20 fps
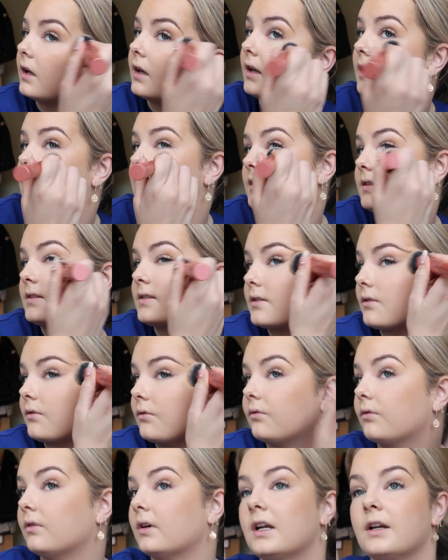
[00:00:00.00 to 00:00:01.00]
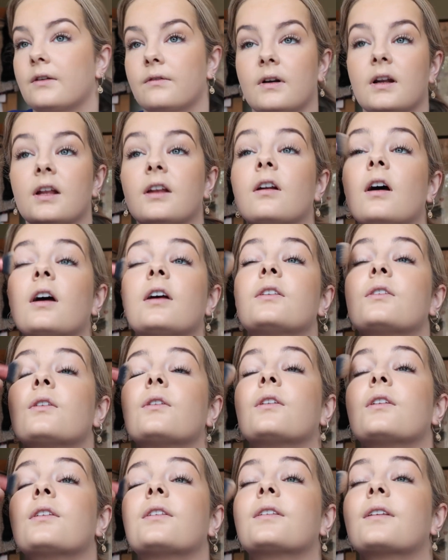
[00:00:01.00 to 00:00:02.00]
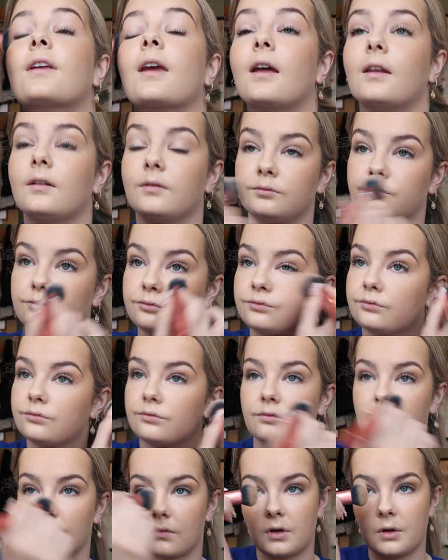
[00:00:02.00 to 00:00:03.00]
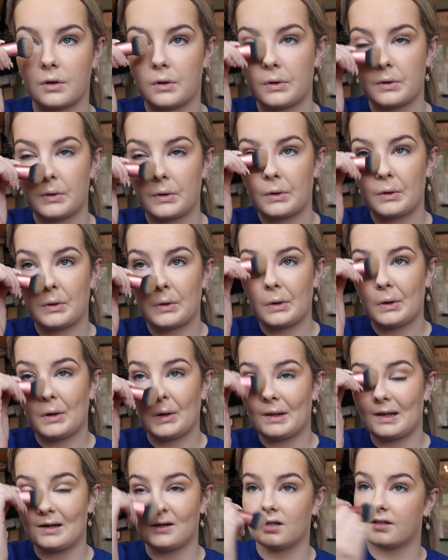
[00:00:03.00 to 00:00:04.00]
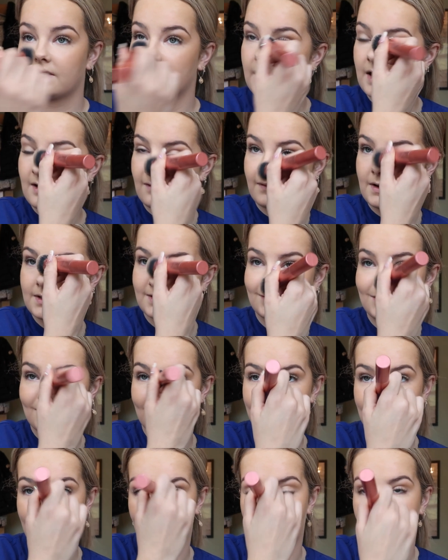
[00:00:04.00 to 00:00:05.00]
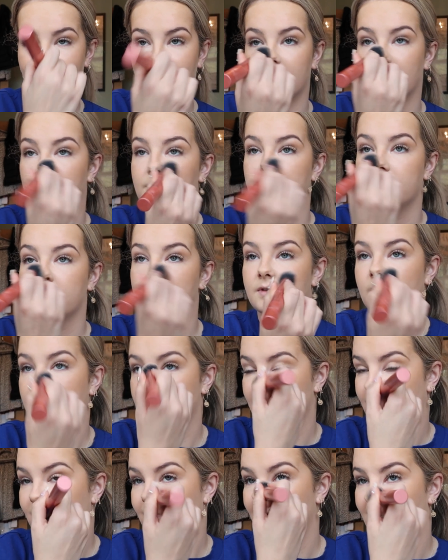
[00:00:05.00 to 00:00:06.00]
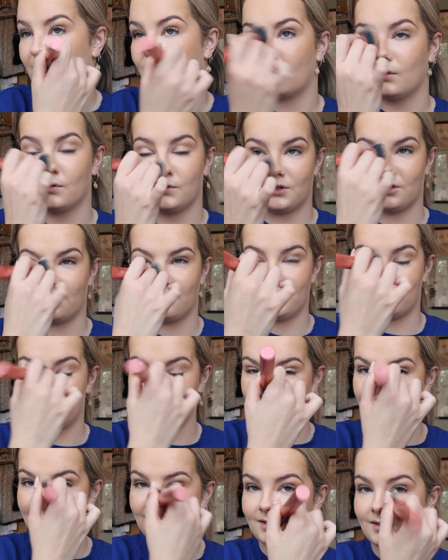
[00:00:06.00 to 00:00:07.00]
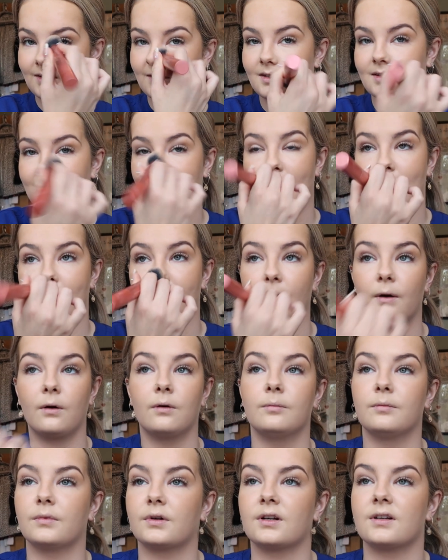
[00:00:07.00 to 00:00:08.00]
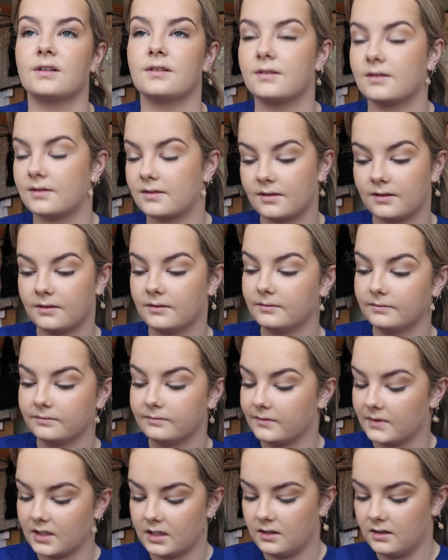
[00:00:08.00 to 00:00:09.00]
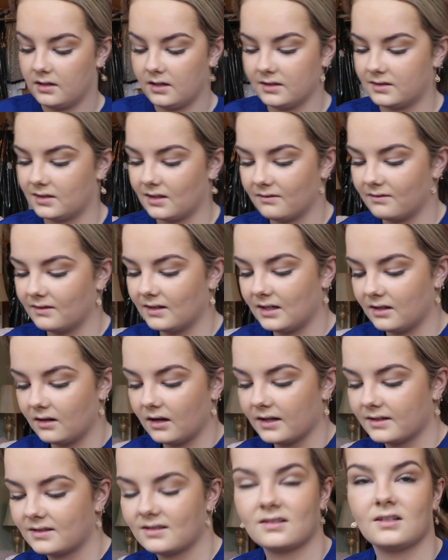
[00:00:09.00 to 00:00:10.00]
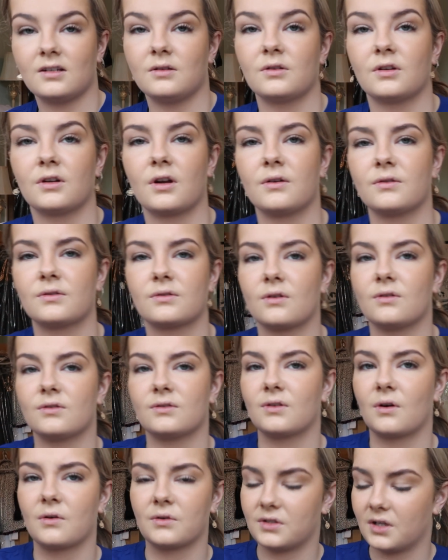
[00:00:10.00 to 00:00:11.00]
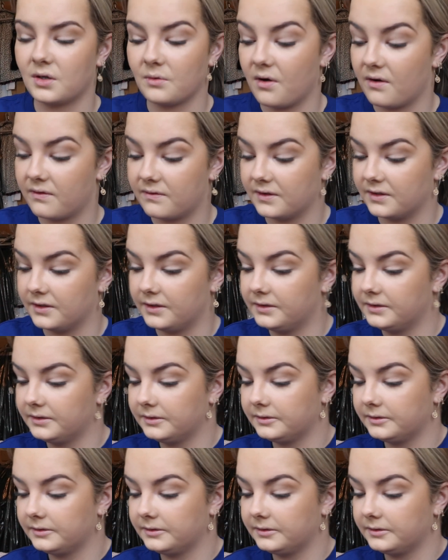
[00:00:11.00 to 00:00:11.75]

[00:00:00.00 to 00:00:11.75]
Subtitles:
it's really nice on the skin. And I just take residue down my nose. I don't really contour, I just slap it on because I don't really like to do the nose contour too often.